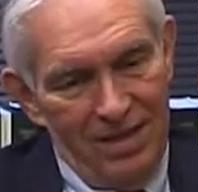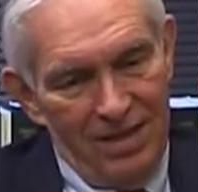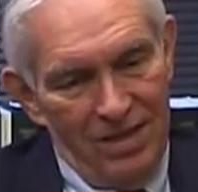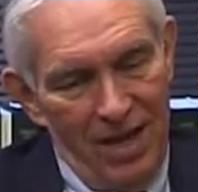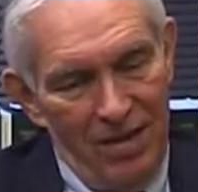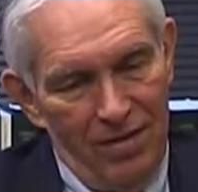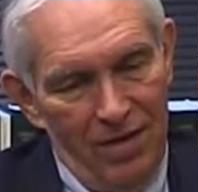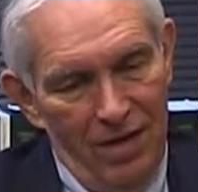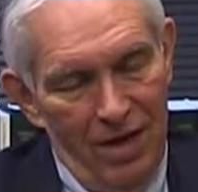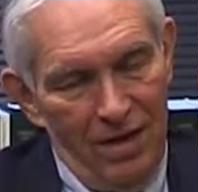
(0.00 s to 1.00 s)
south
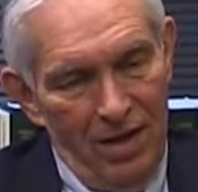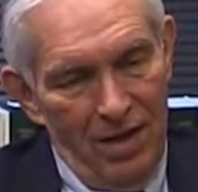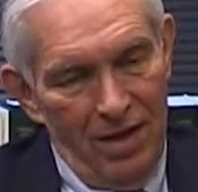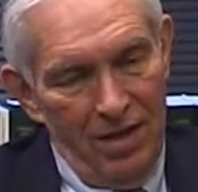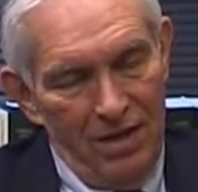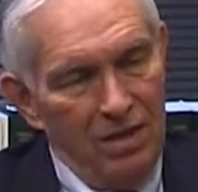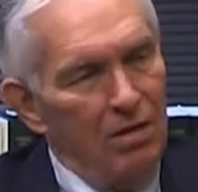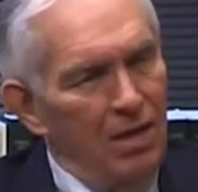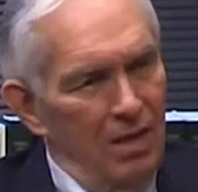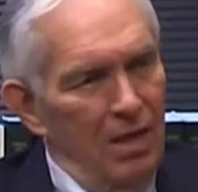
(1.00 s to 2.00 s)
lot there, and he says,
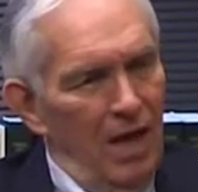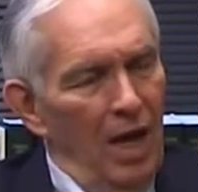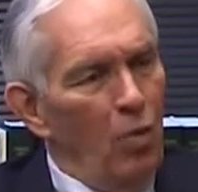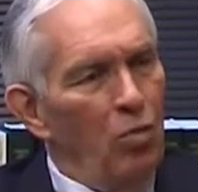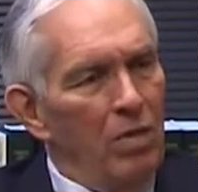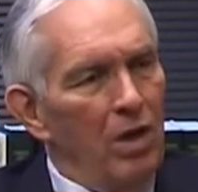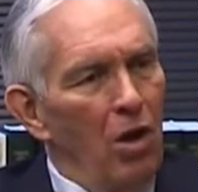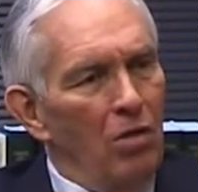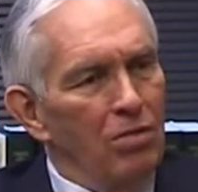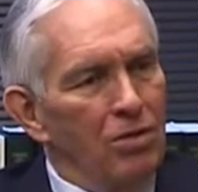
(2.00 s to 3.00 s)
"I won't be
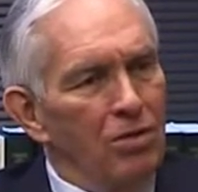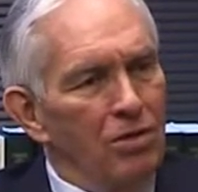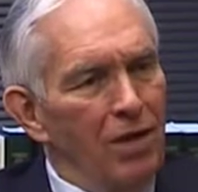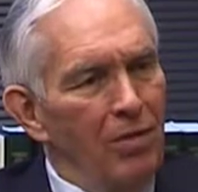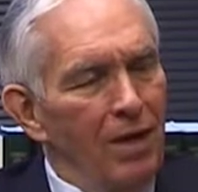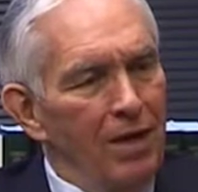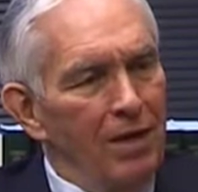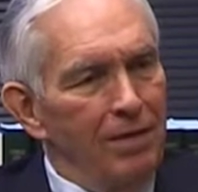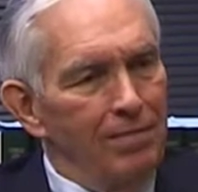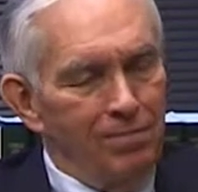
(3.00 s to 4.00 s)
long, just stay right here."